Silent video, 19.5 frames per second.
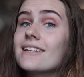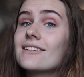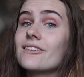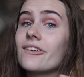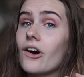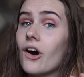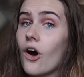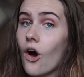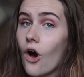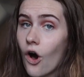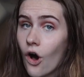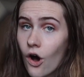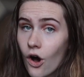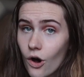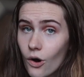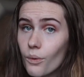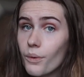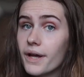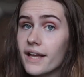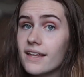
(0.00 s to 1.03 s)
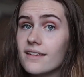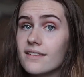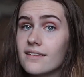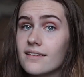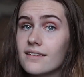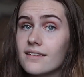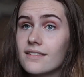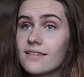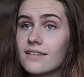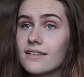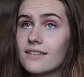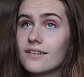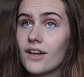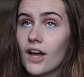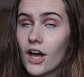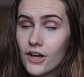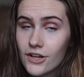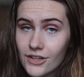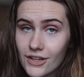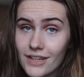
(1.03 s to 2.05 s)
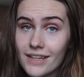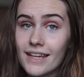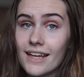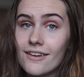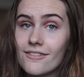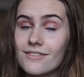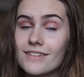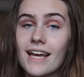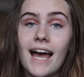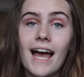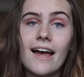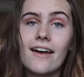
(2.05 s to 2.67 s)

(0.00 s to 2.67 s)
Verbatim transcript: is always a good gift,